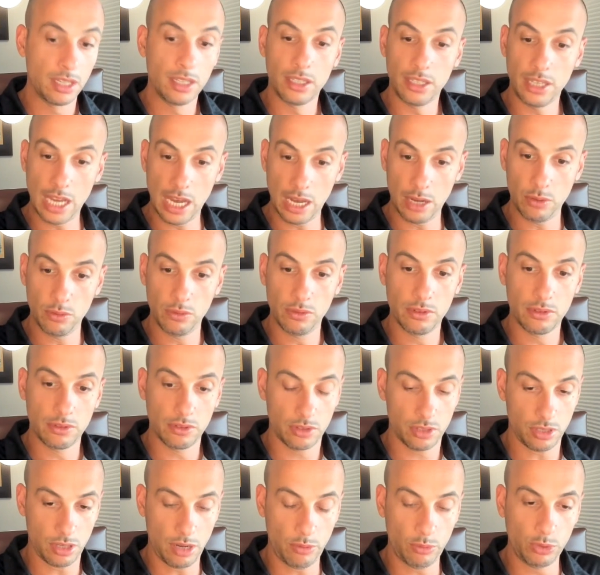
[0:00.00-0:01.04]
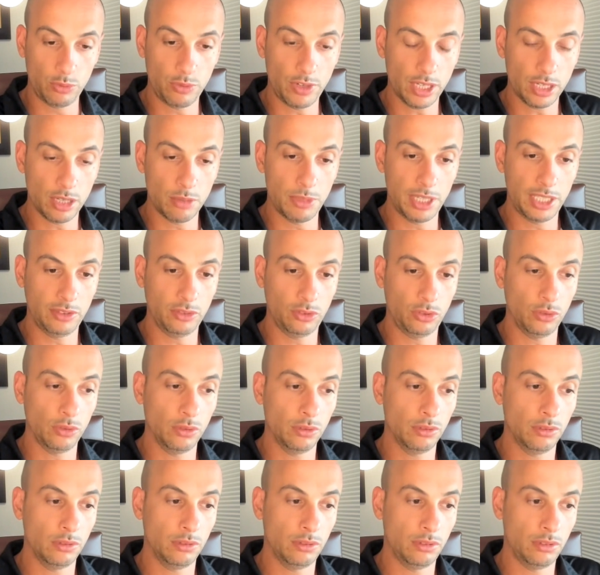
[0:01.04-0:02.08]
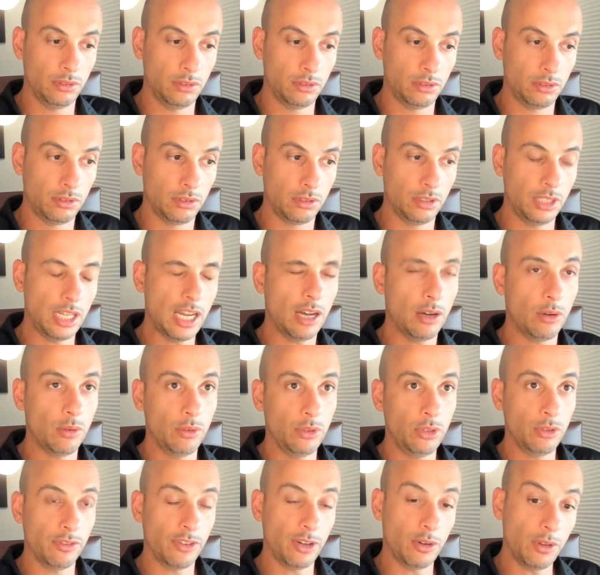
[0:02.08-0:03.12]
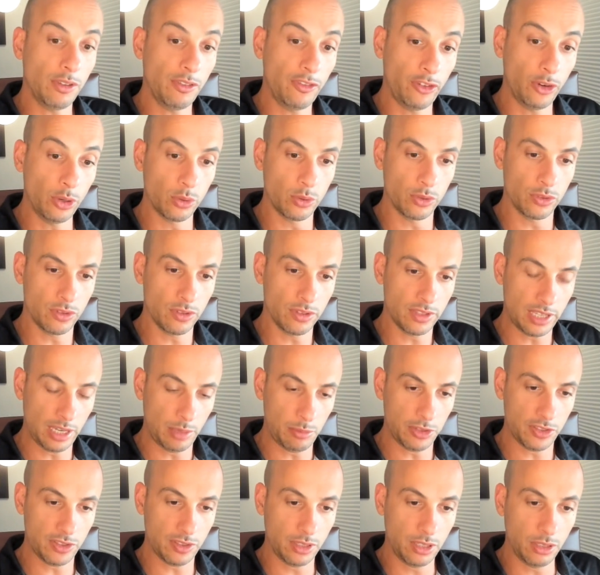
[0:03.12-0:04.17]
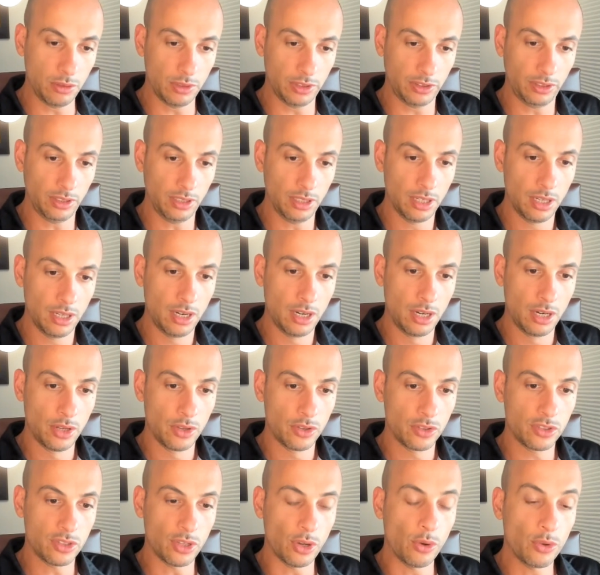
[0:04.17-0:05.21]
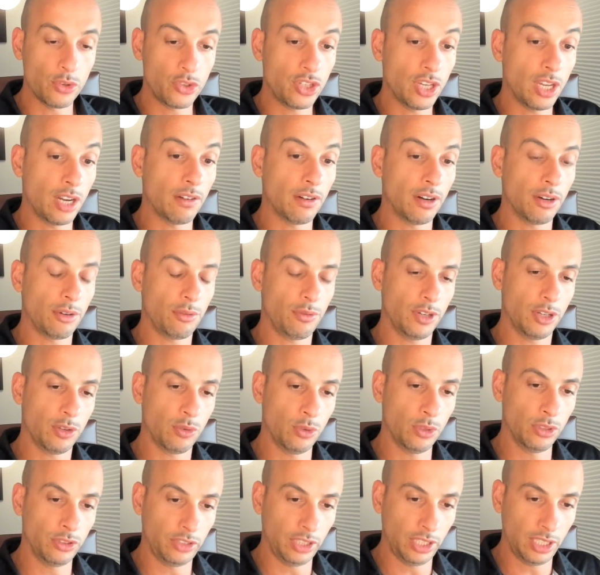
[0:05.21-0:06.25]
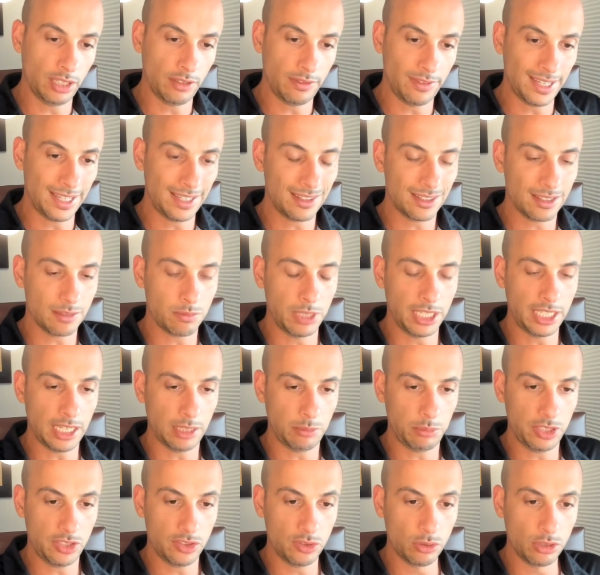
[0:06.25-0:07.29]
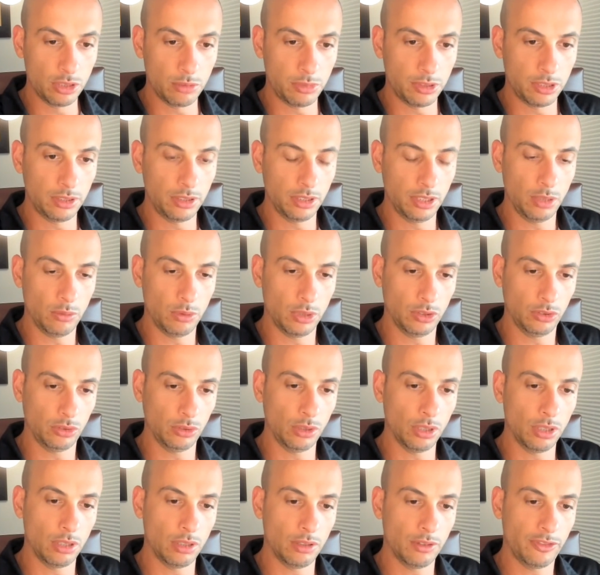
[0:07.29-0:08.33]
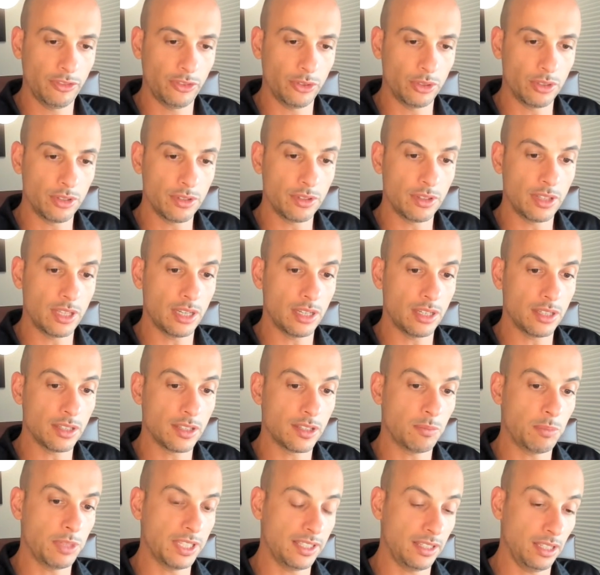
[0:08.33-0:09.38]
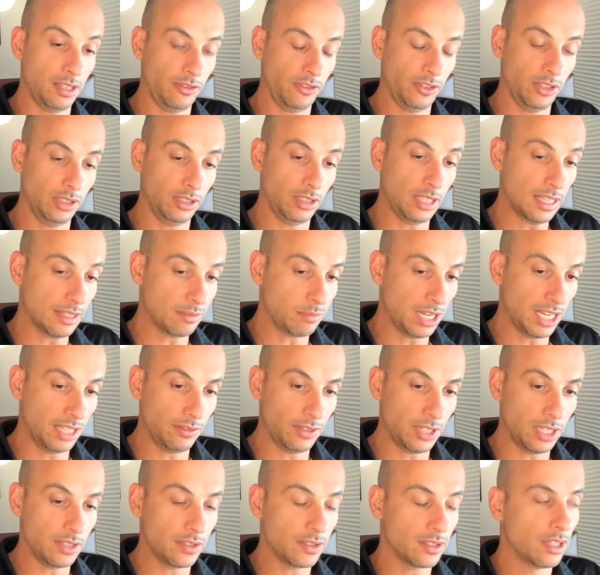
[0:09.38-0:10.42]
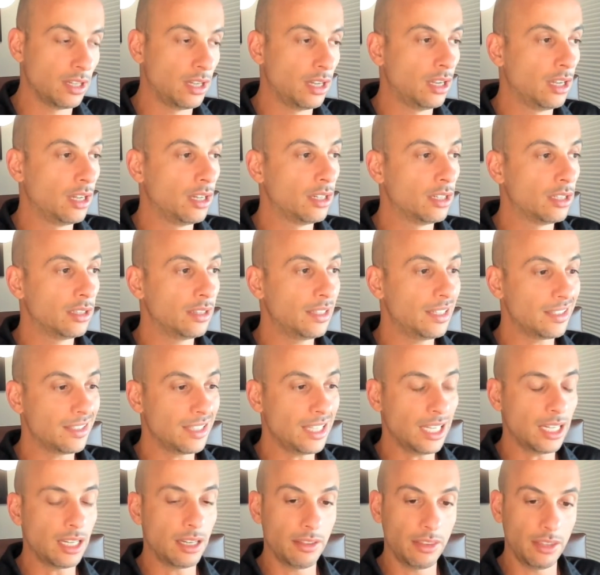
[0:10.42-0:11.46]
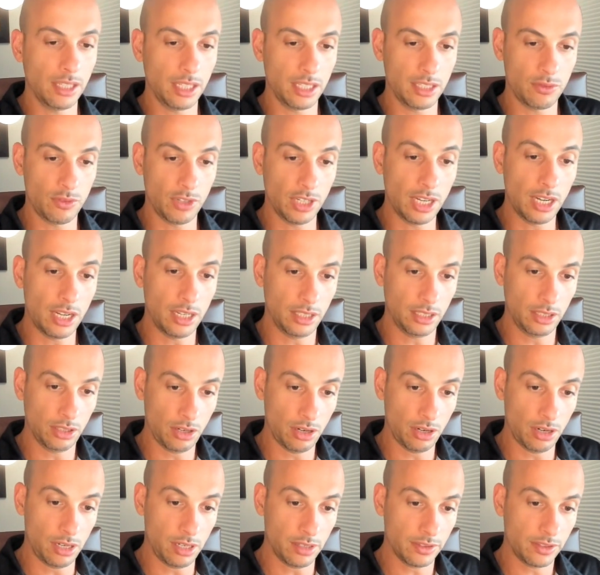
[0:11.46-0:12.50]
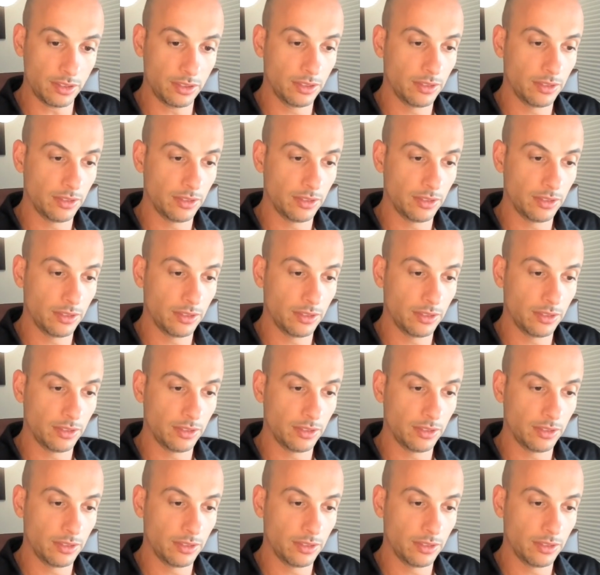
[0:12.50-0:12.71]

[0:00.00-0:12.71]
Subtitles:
Now, so I would recommend now you're very focused on cybersecurity. So general recruiting events might not be suitable. You want to go for the specific. That's my advice. The second thing is regarding cost.